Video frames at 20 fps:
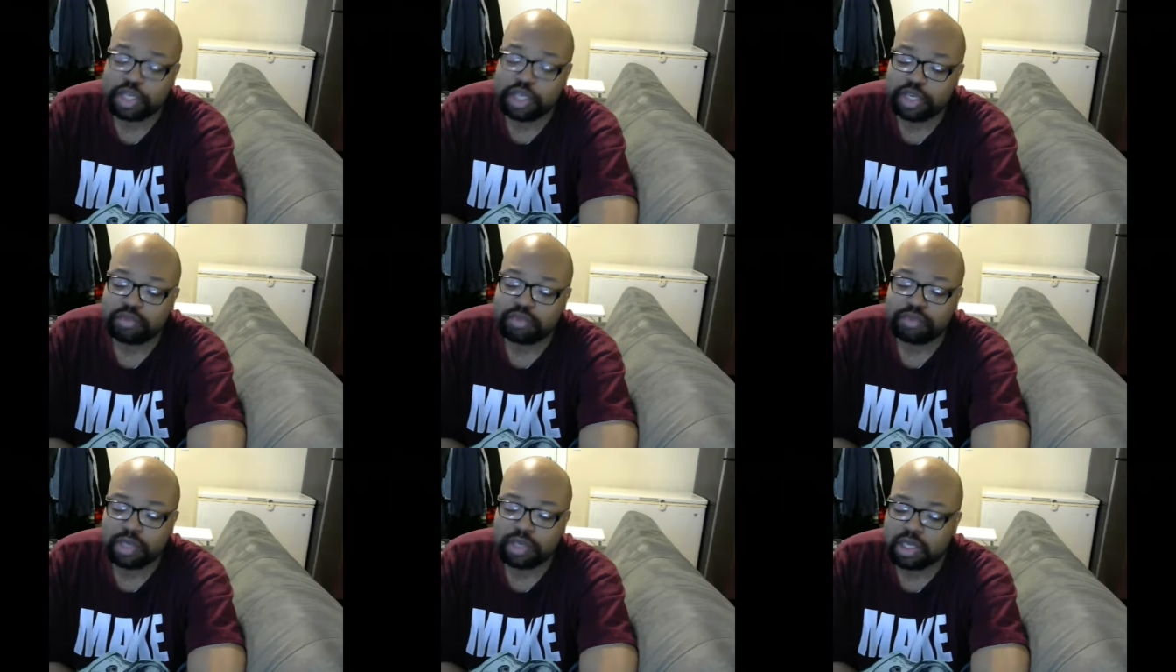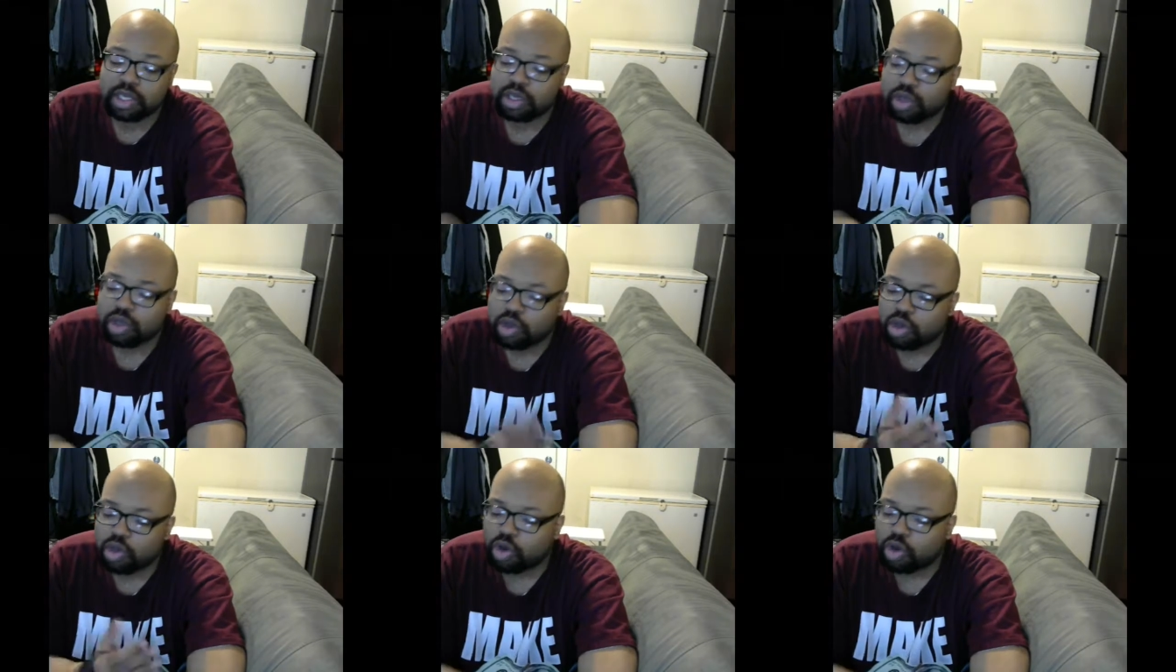could be
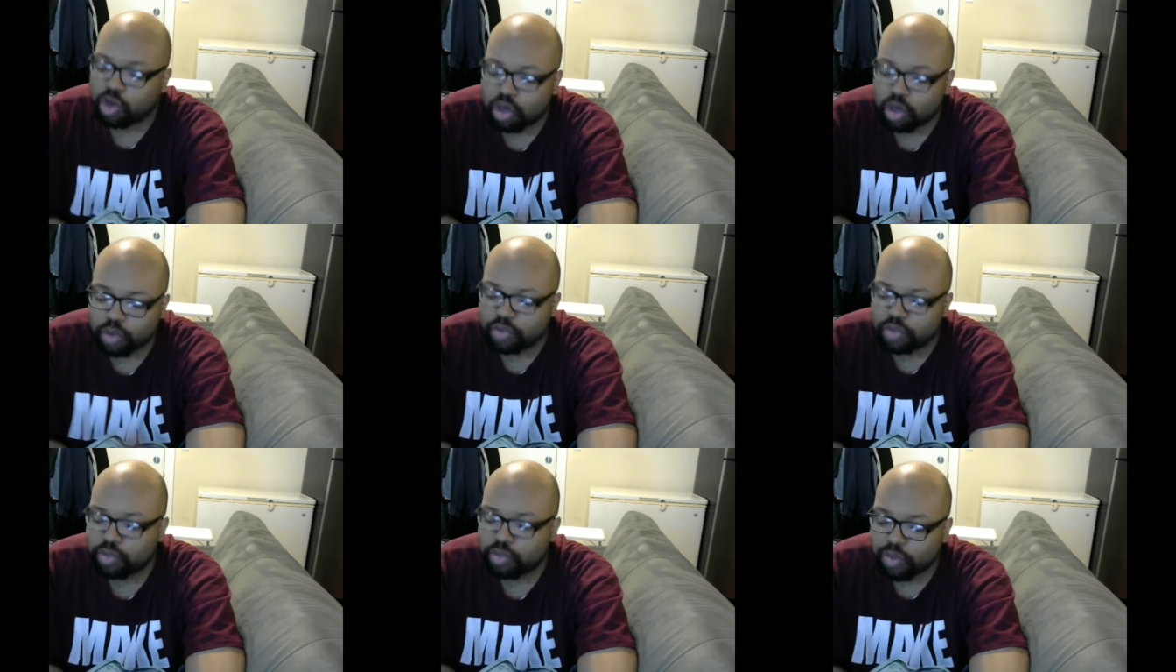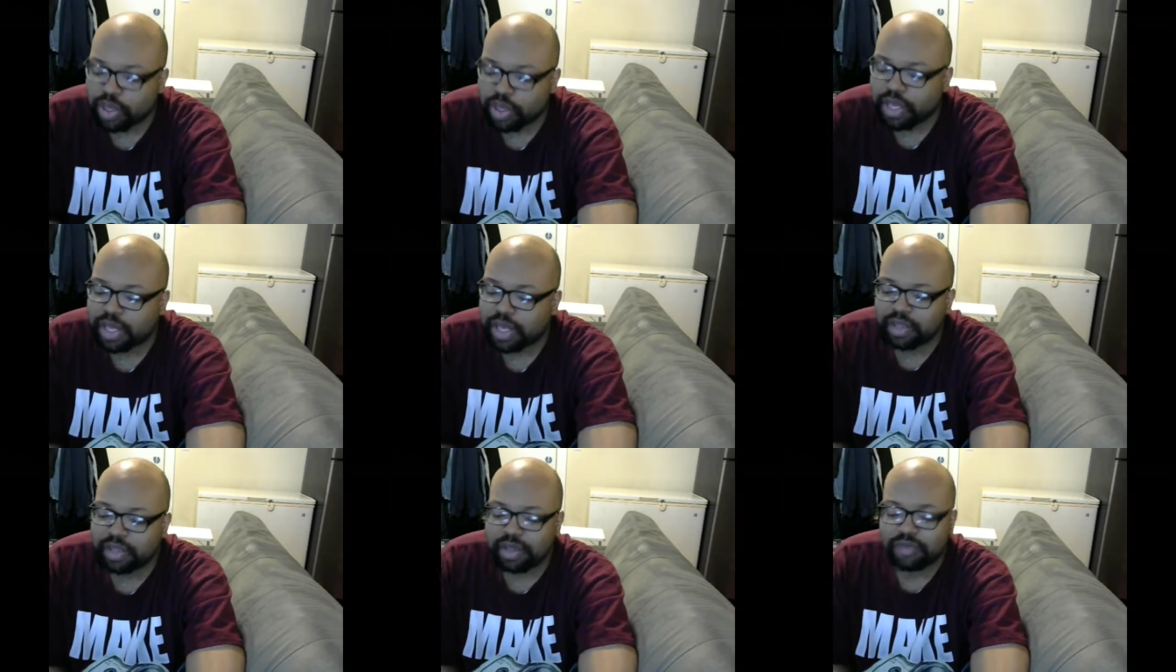on the
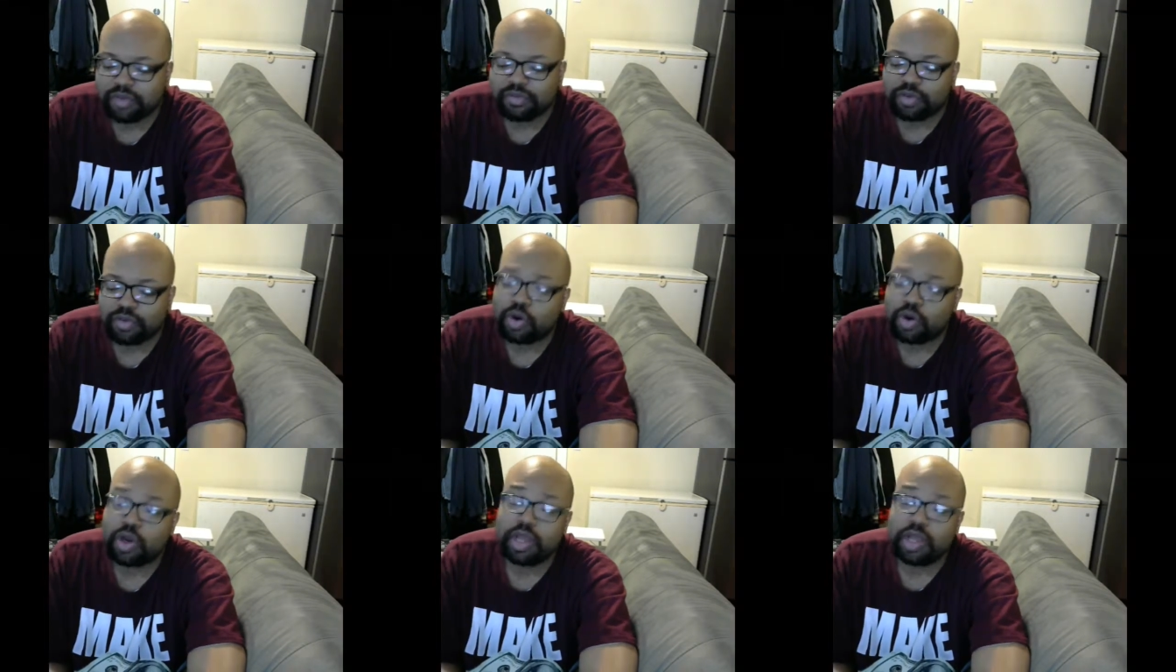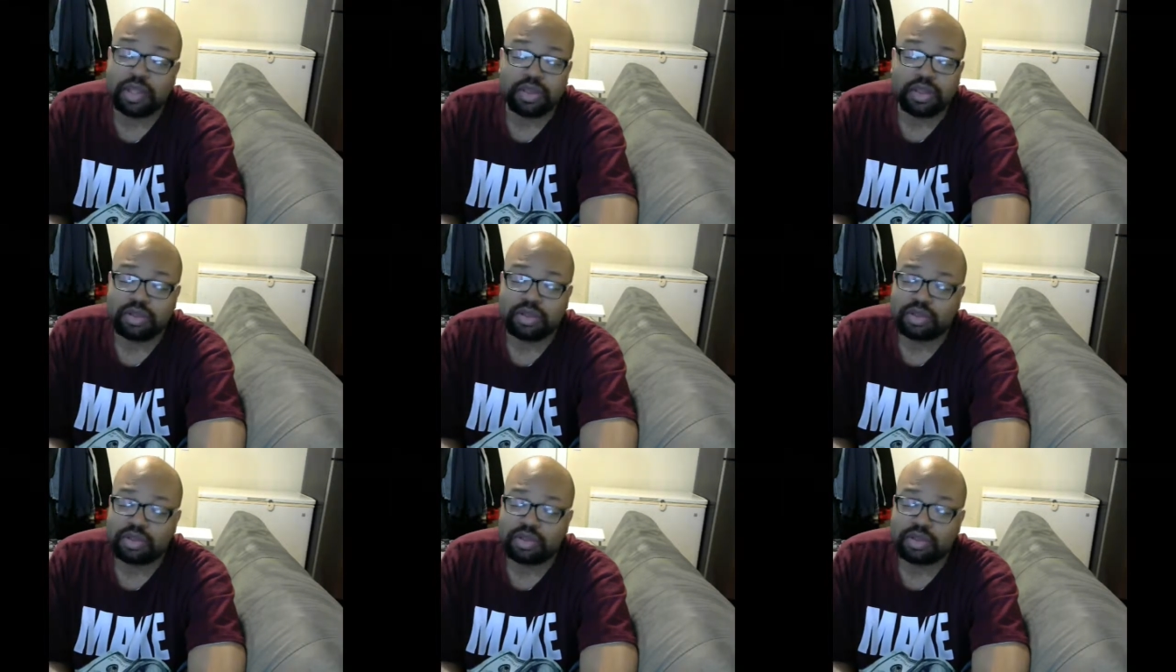way of going